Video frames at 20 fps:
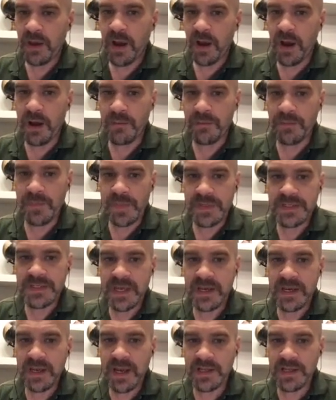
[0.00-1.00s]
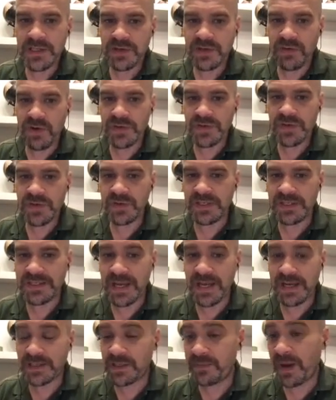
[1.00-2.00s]
cytokines are also
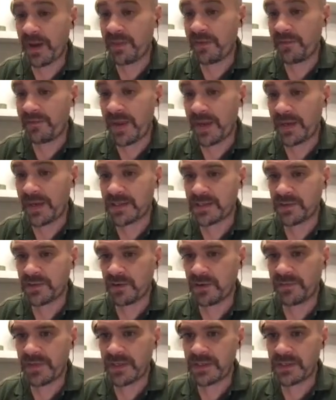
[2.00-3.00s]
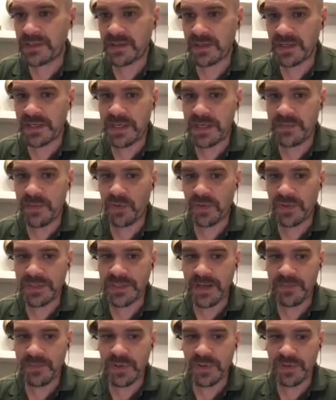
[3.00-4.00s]
detected by the vagus nerve. These are the
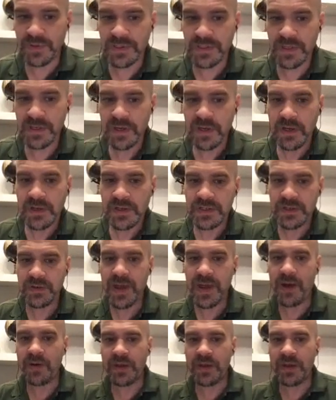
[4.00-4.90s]
chemoreceptors. So now